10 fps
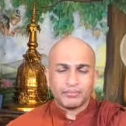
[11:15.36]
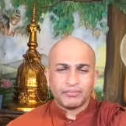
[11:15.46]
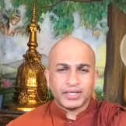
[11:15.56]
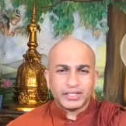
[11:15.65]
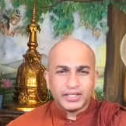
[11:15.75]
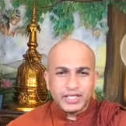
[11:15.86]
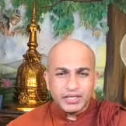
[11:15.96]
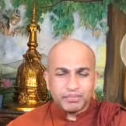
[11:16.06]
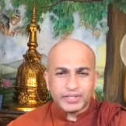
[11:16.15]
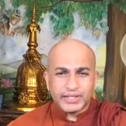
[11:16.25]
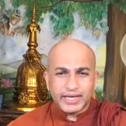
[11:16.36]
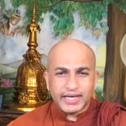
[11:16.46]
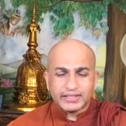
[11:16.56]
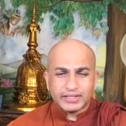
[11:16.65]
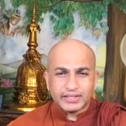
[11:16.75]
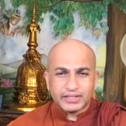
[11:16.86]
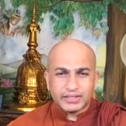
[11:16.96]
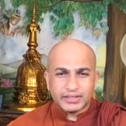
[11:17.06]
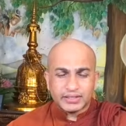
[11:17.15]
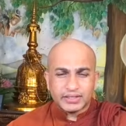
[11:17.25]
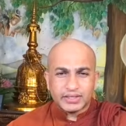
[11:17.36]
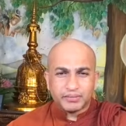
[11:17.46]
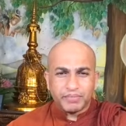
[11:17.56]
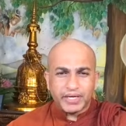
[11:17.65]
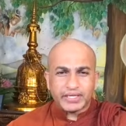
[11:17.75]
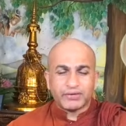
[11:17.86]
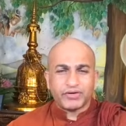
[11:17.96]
But deeper there is a the better